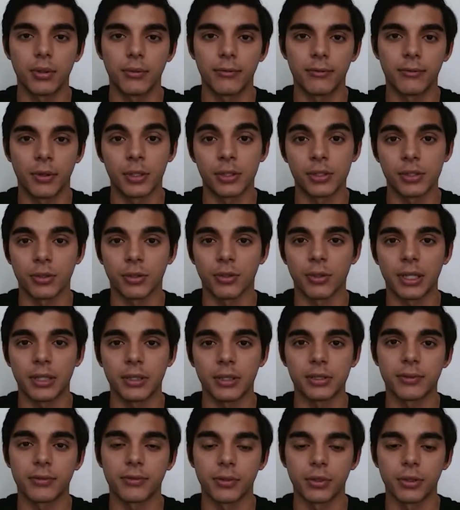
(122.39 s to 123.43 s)
functional
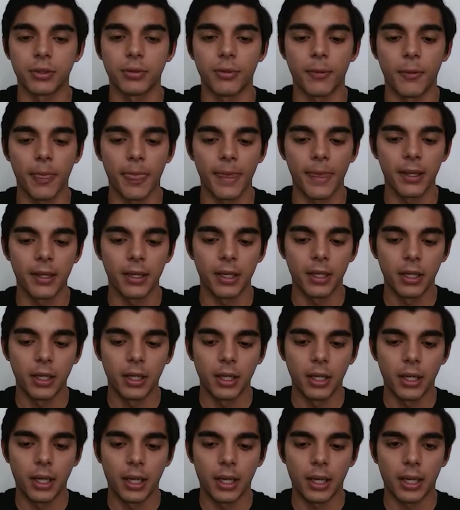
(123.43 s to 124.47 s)
that is for you.
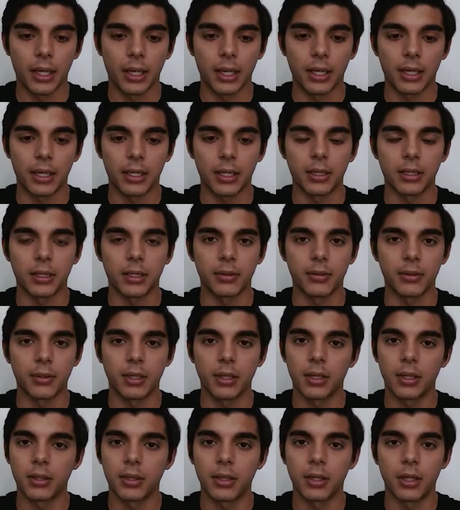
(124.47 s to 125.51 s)
And
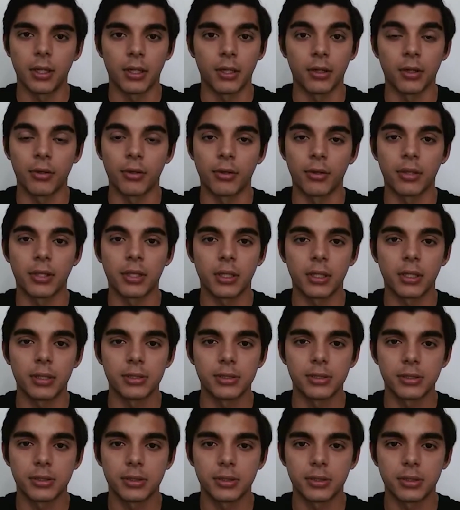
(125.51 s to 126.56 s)
another thing
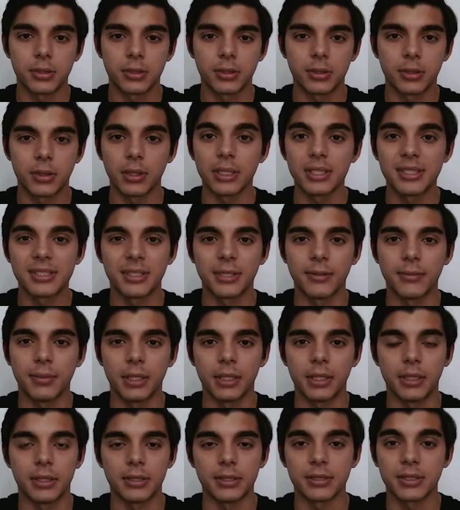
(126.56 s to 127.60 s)
is listing
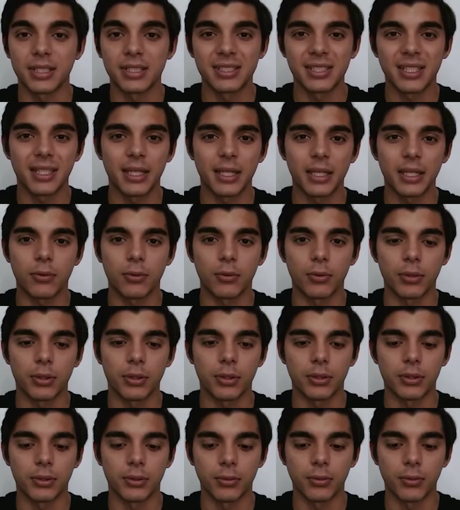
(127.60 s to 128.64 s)
meetings, things like that,
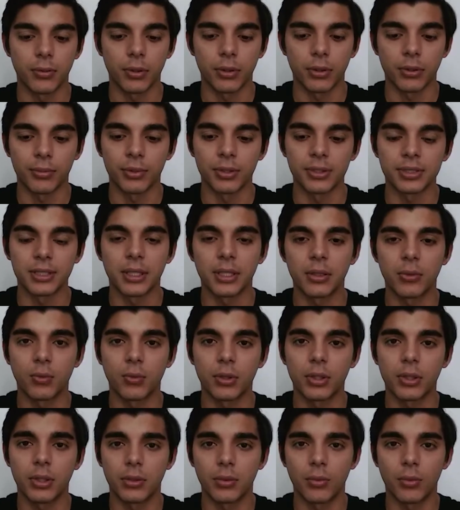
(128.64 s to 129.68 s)
where you're
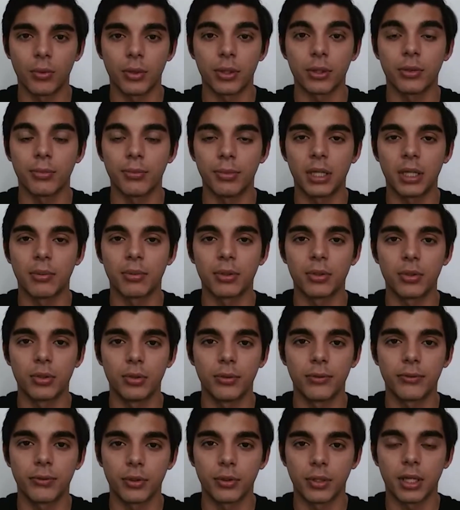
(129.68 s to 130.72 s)
presenting what you'll be able to
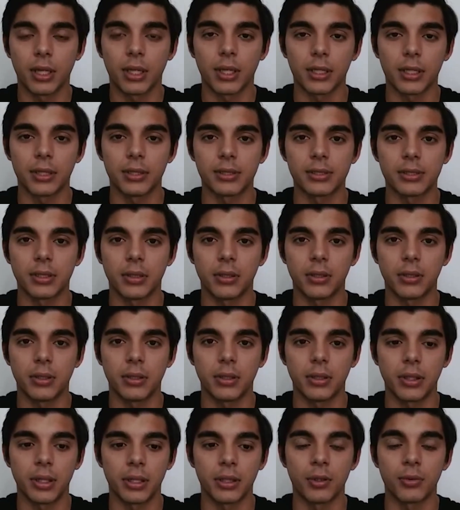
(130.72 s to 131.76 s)
do for your clients
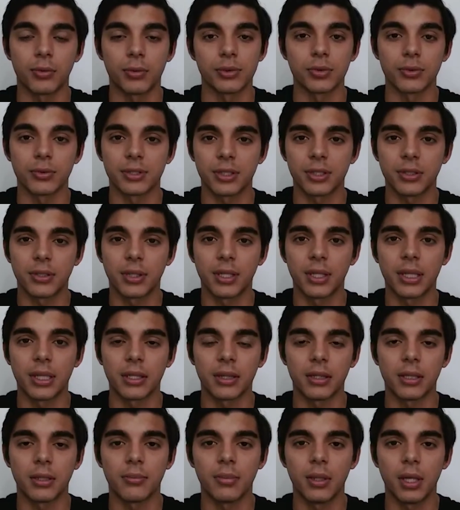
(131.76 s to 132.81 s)
and the results that you can
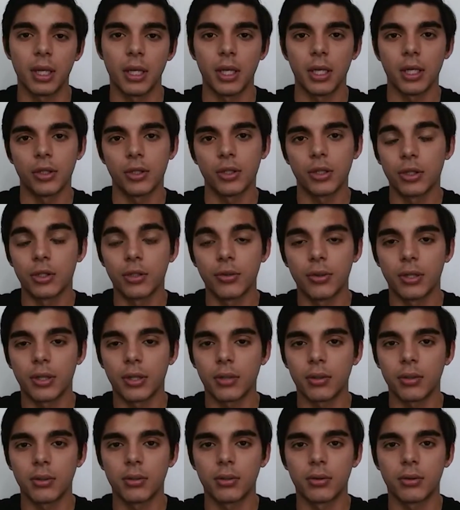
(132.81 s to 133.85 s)
get them. You can do
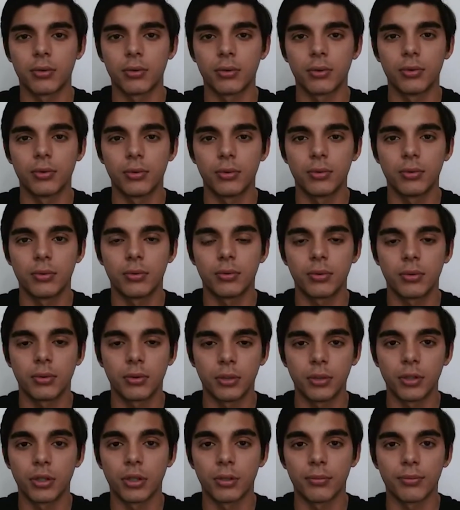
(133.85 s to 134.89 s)
that through
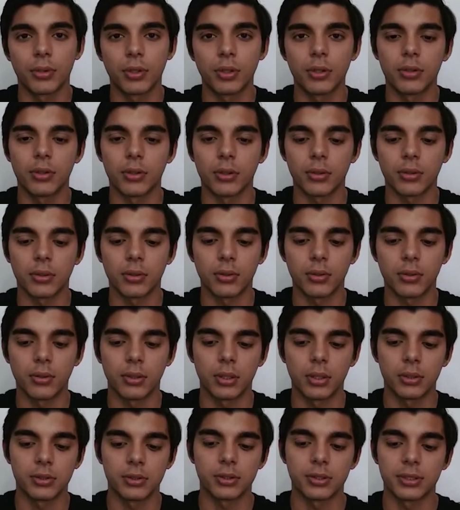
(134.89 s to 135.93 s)
your computer. You
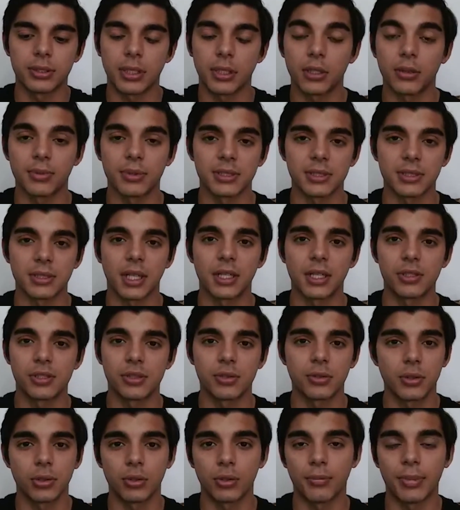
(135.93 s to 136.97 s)
can just set up a
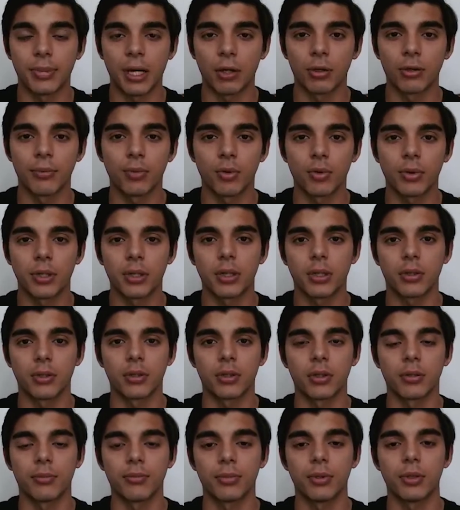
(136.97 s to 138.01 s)
slideshow, a little PowerPoint on
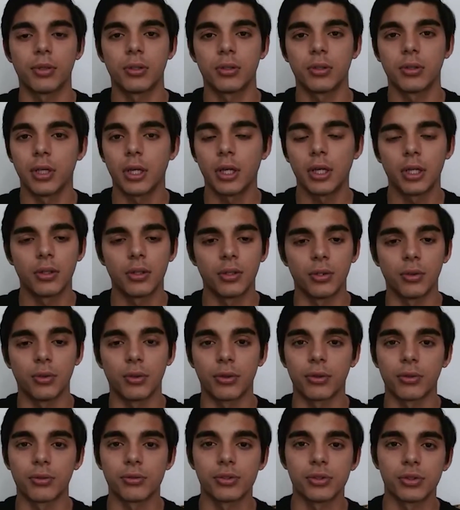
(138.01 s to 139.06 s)
your computer, do
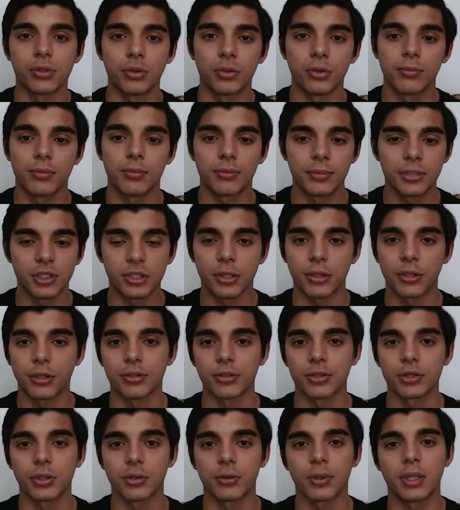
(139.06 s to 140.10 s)
it through Zoom, share
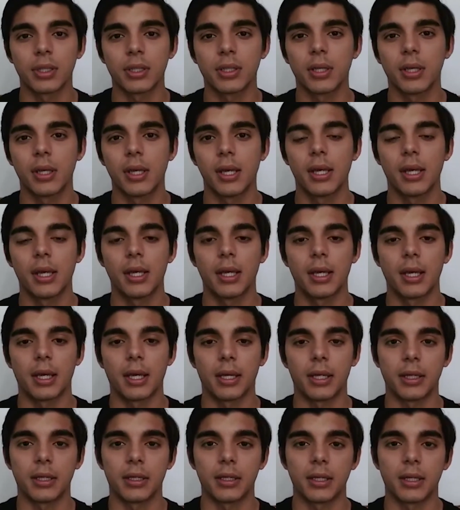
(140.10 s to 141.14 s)
your screen,
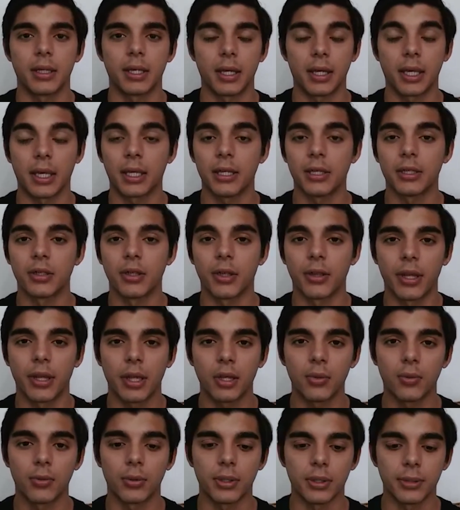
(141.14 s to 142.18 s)
and get it done
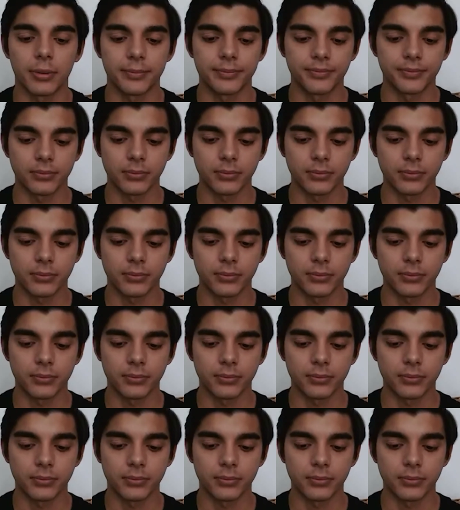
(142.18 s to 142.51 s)
that way.